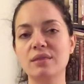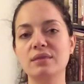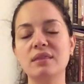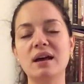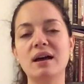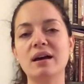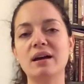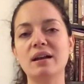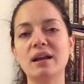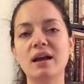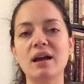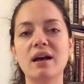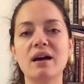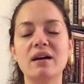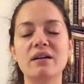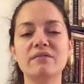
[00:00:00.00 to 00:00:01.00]
that
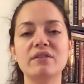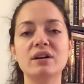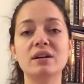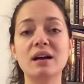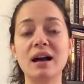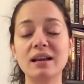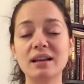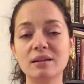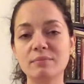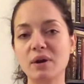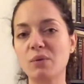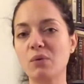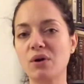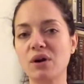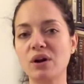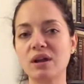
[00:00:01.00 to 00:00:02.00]
have guided my
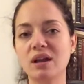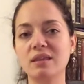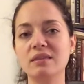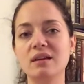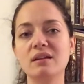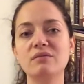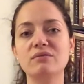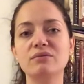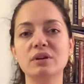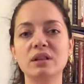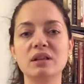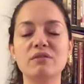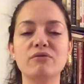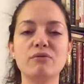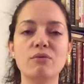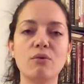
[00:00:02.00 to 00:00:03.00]
work and that have
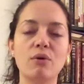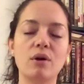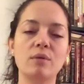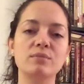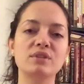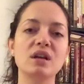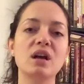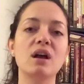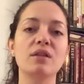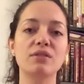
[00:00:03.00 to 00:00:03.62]
really formed